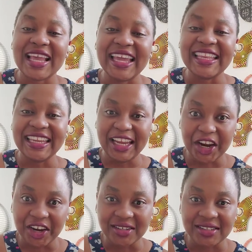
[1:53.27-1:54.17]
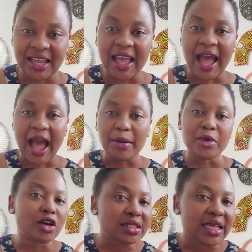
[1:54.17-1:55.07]
10 years. I'm
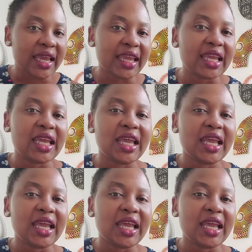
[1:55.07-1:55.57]
not saying,